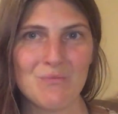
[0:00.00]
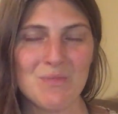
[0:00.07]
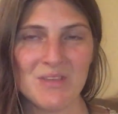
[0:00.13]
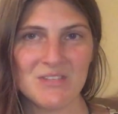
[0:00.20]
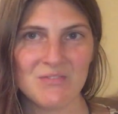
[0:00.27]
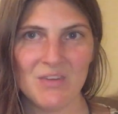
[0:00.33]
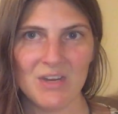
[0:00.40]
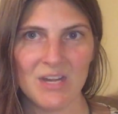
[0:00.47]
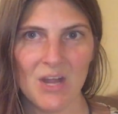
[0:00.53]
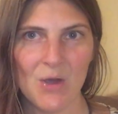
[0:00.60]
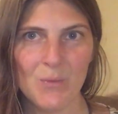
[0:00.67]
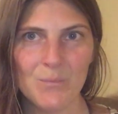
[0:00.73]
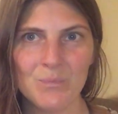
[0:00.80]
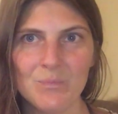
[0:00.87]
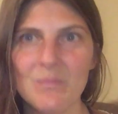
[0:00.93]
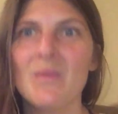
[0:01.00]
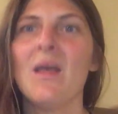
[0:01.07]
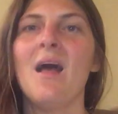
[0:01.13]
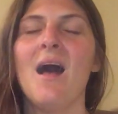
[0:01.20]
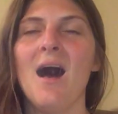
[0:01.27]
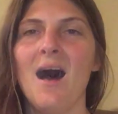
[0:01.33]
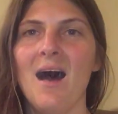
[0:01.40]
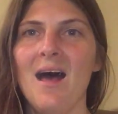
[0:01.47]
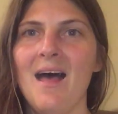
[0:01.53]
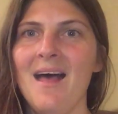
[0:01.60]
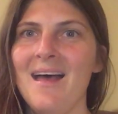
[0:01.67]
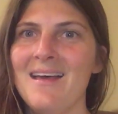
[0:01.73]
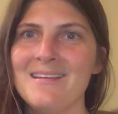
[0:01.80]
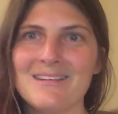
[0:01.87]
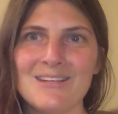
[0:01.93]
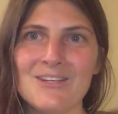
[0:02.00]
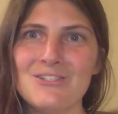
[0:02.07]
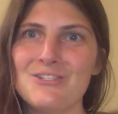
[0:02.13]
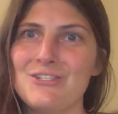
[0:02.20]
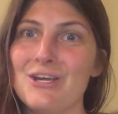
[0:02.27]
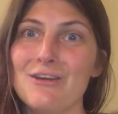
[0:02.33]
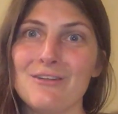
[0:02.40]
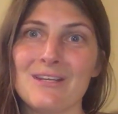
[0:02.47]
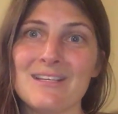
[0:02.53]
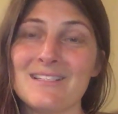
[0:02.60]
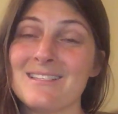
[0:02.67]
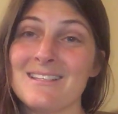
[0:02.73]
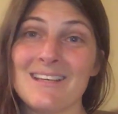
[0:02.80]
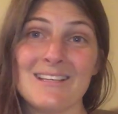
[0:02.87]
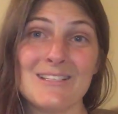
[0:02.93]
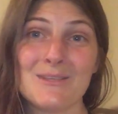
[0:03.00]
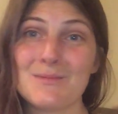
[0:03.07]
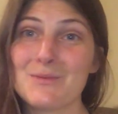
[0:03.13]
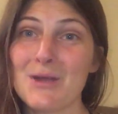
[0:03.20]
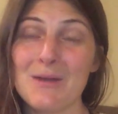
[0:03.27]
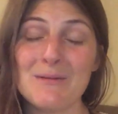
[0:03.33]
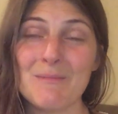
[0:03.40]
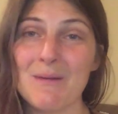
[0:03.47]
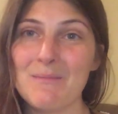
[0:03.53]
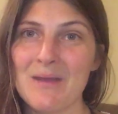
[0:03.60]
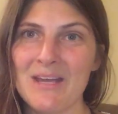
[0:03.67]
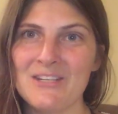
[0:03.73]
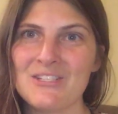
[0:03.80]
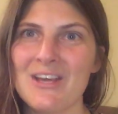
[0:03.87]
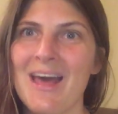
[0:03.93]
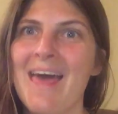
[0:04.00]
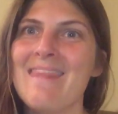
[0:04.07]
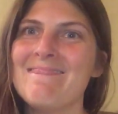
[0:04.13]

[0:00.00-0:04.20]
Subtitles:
from this video and share this and subscribe to my page.